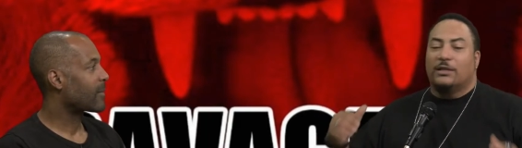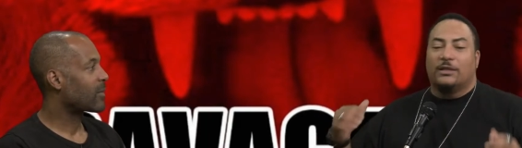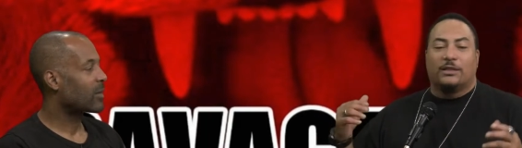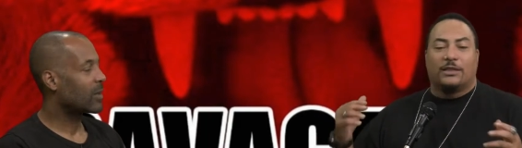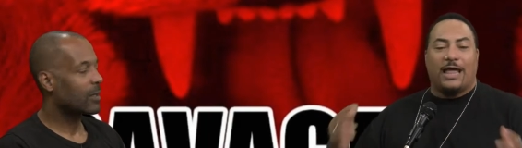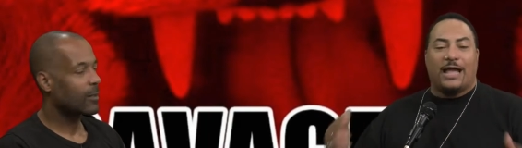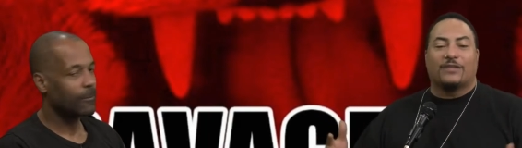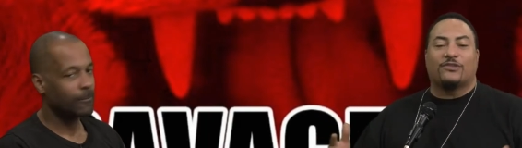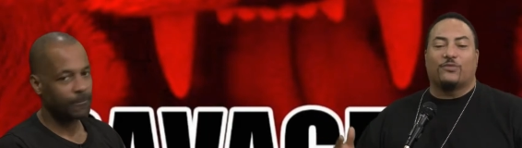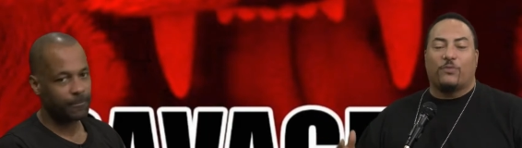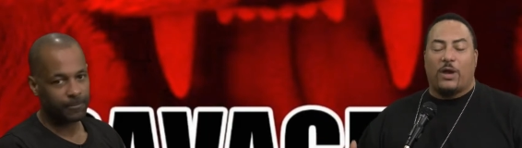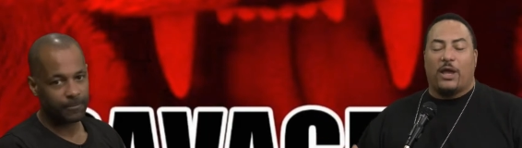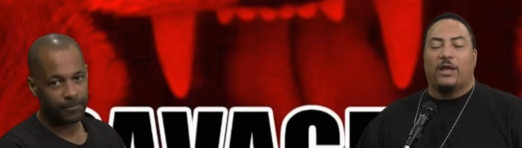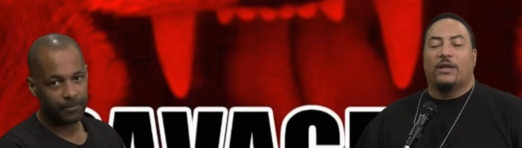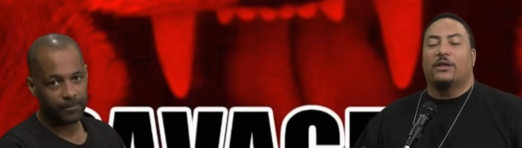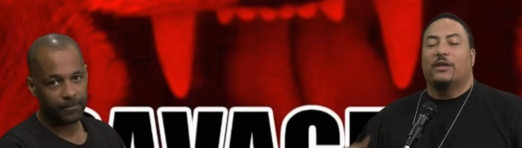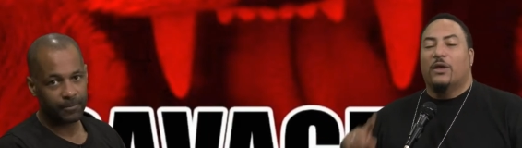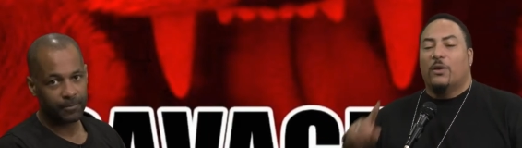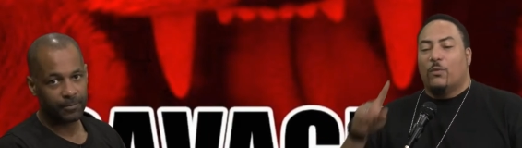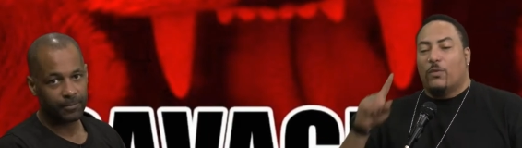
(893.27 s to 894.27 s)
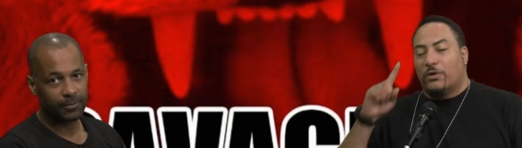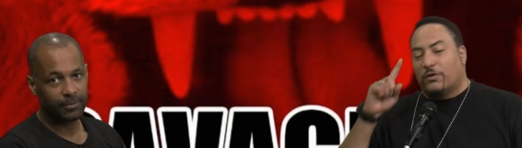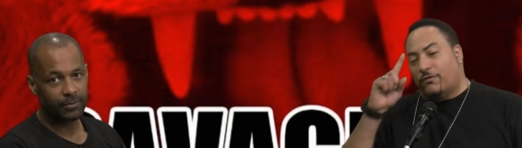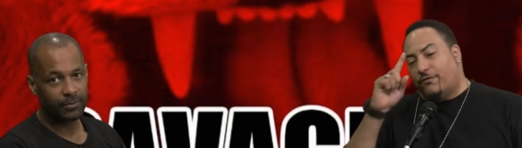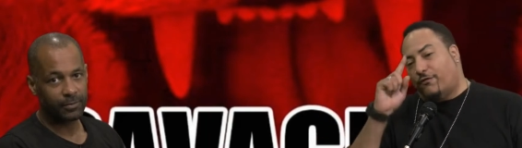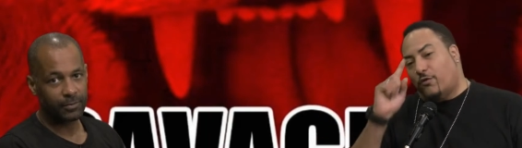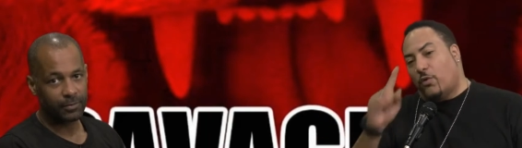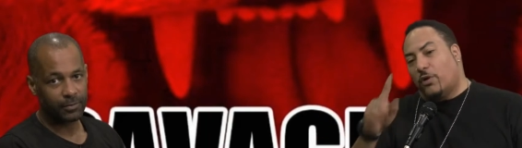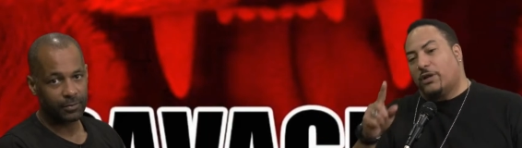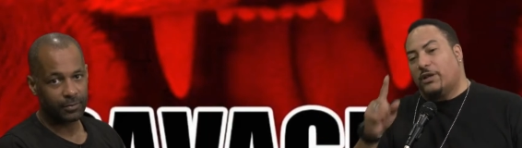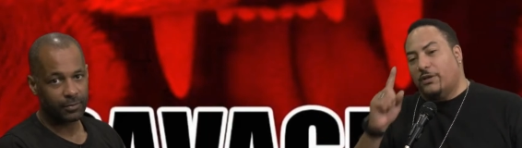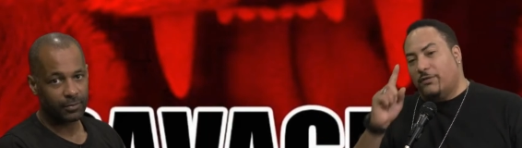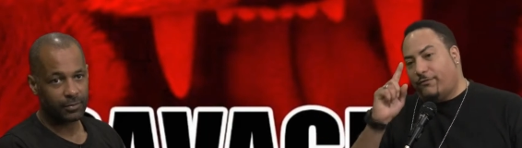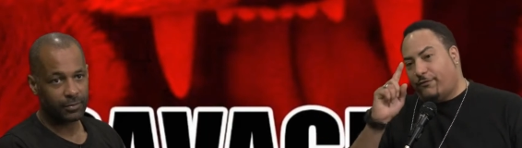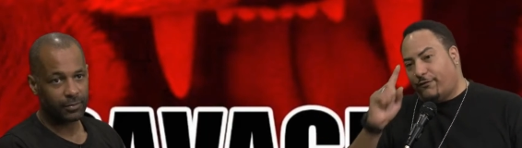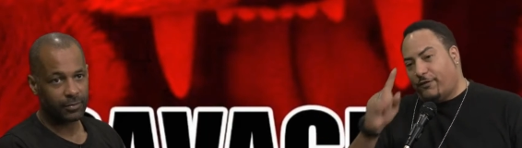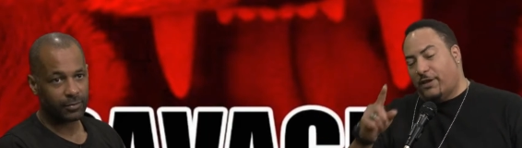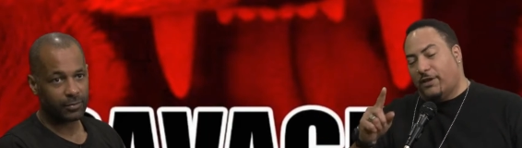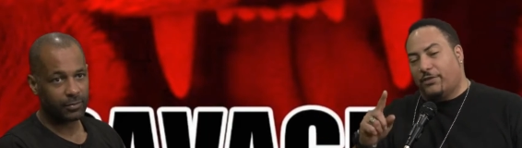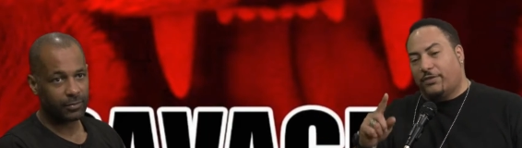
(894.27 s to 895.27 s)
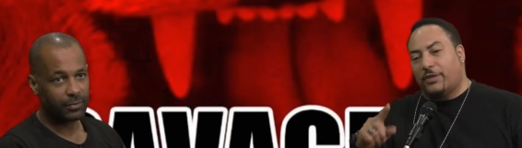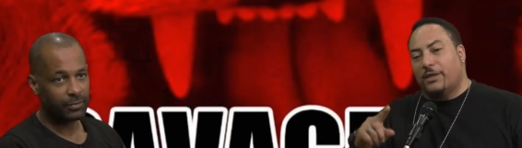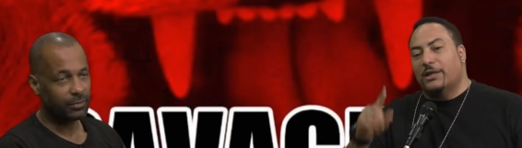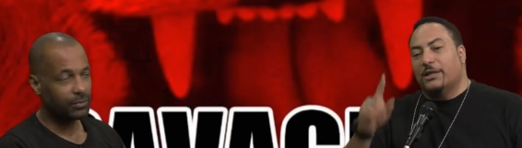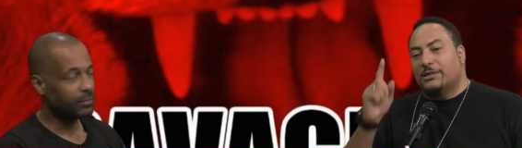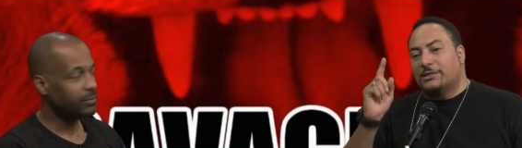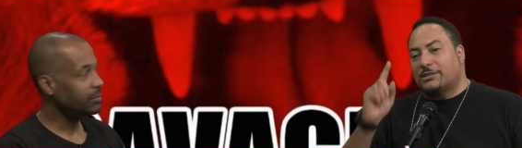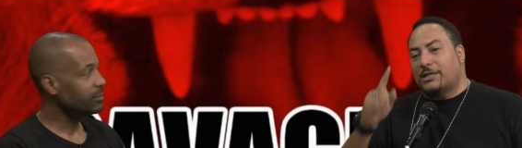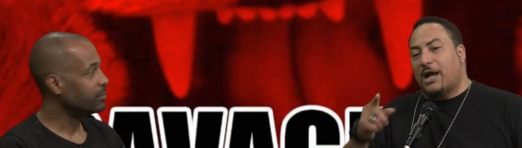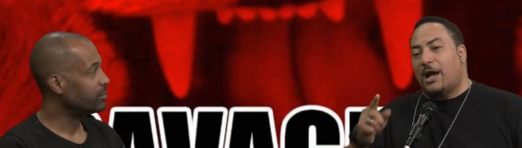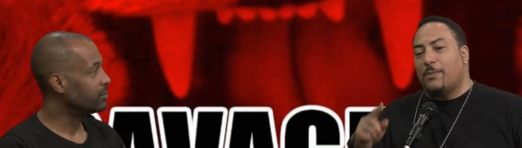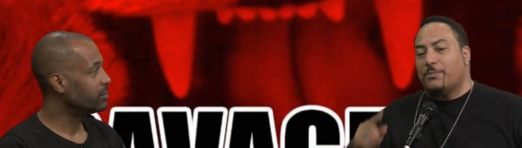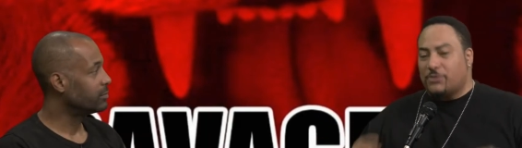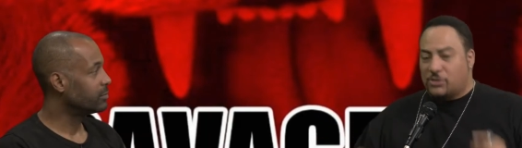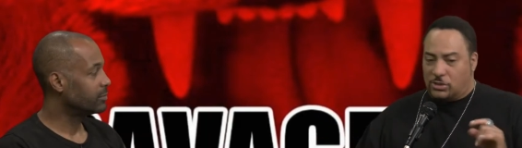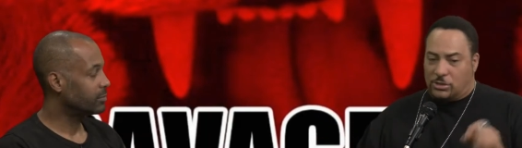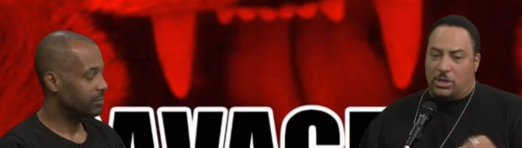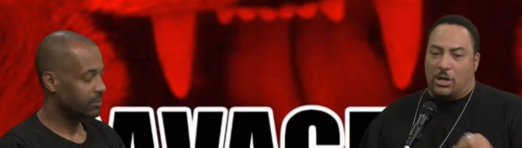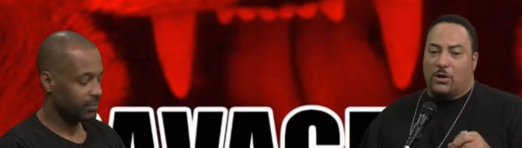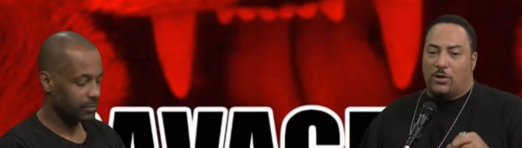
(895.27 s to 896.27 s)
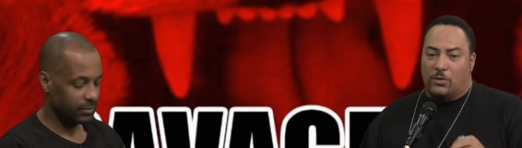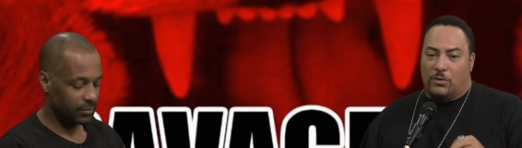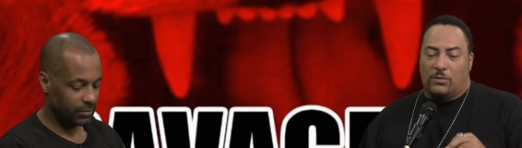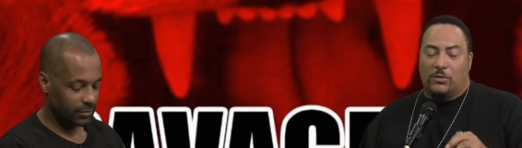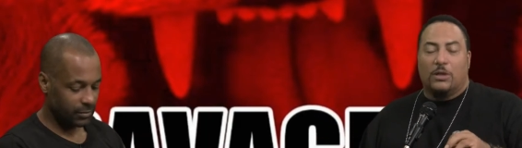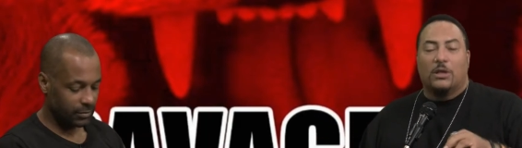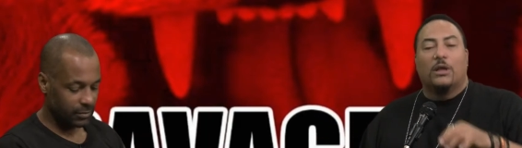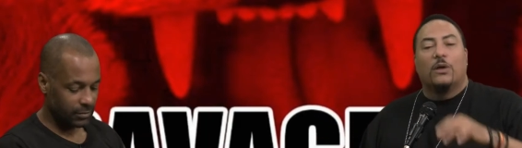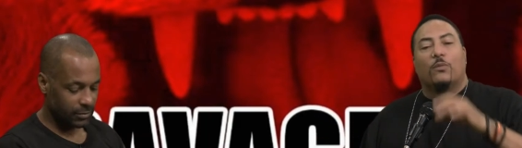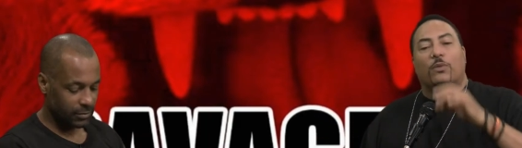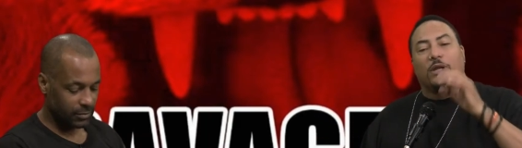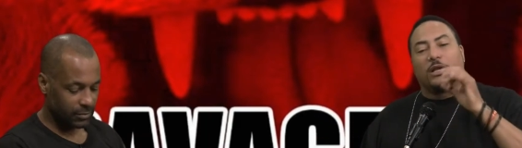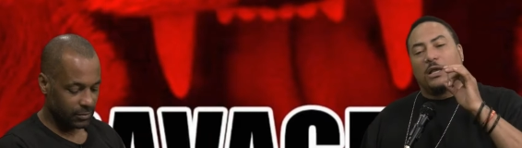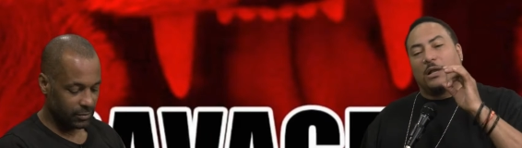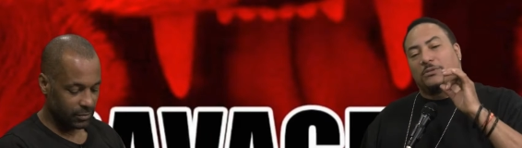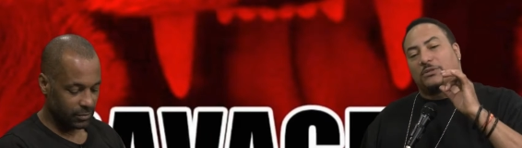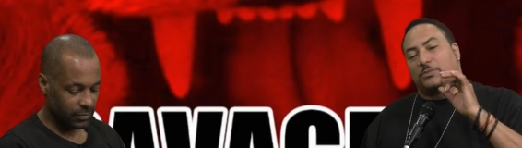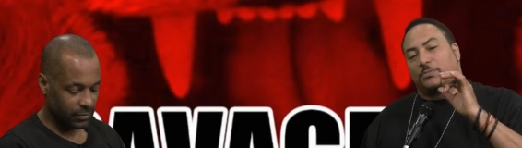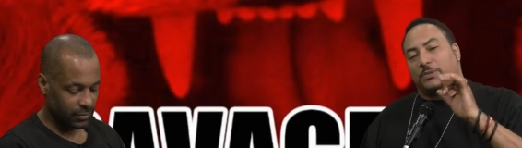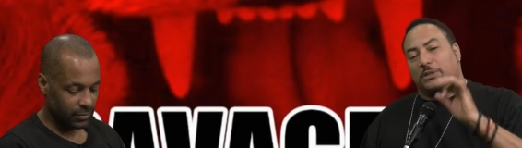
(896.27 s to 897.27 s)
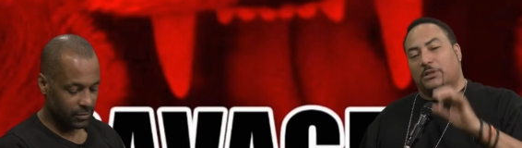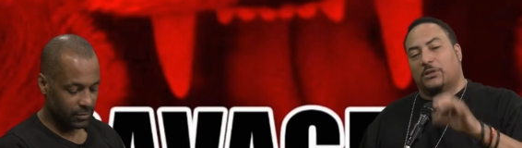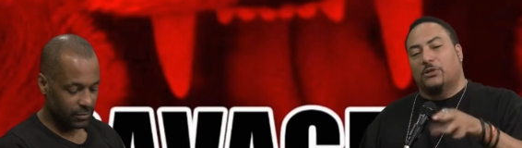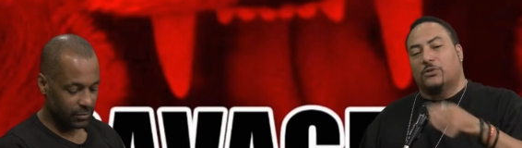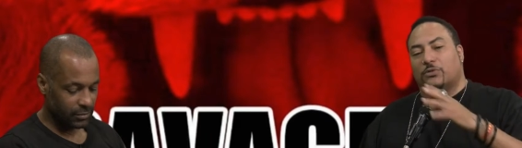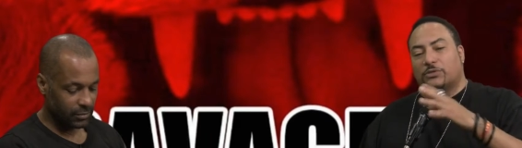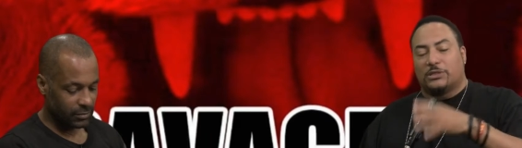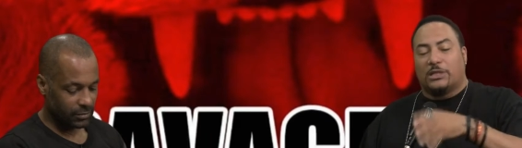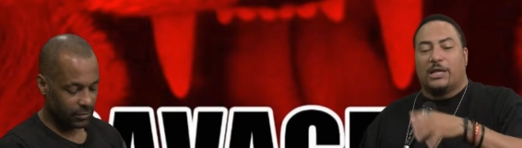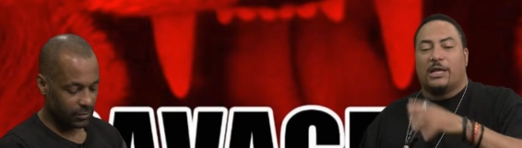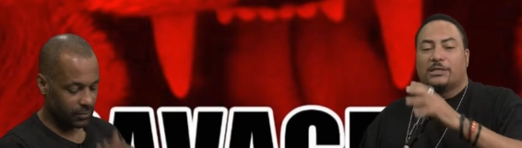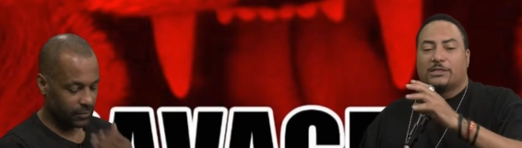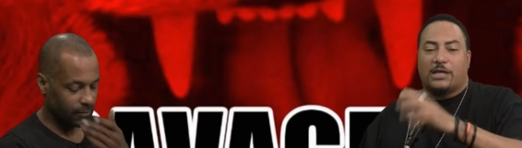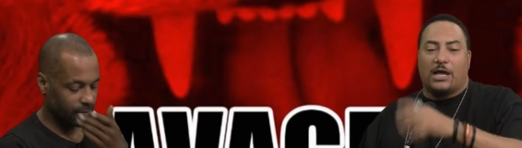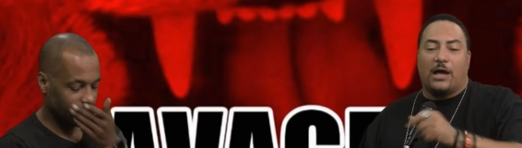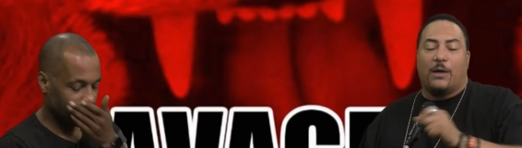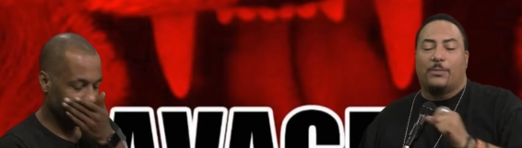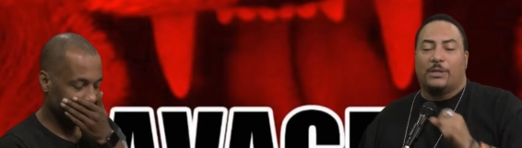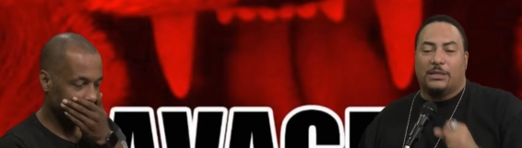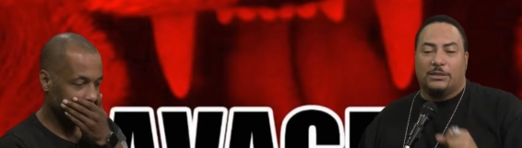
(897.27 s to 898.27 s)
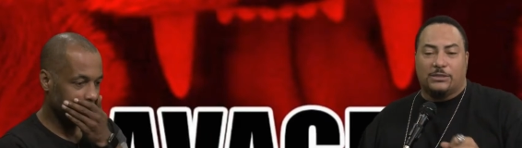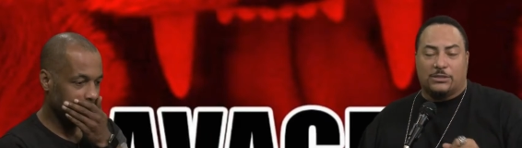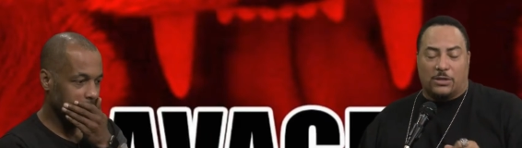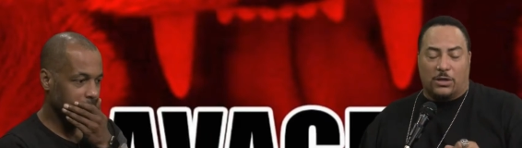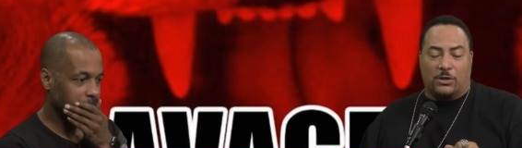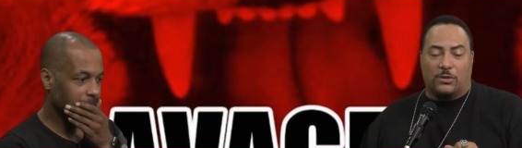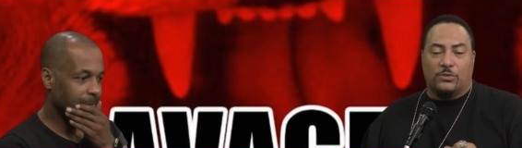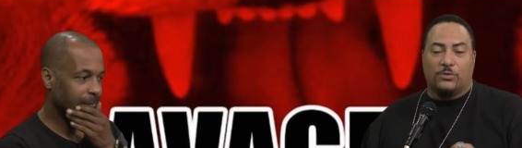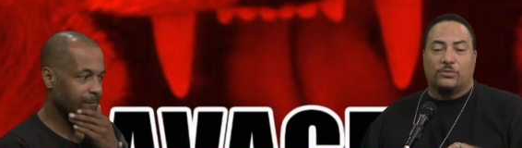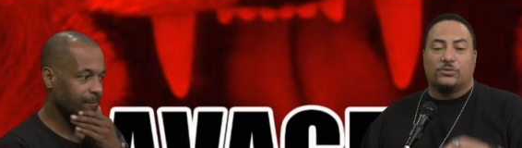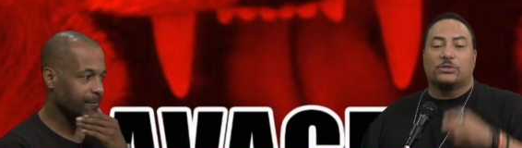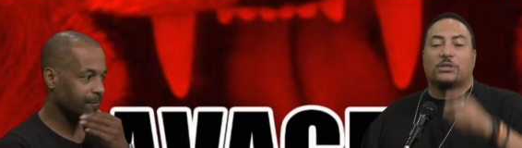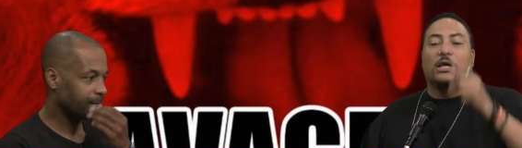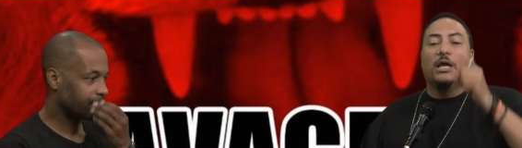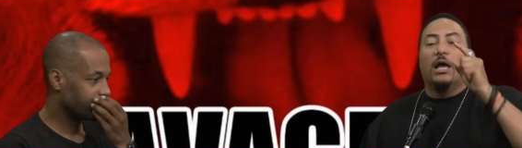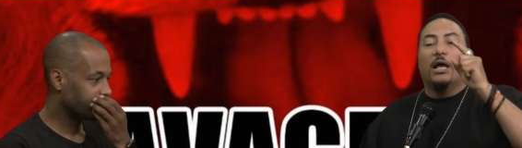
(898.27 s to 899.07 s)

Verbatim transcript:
Speaker 1: That's right. We're the 45th top show when it comes to political slash comedy shows.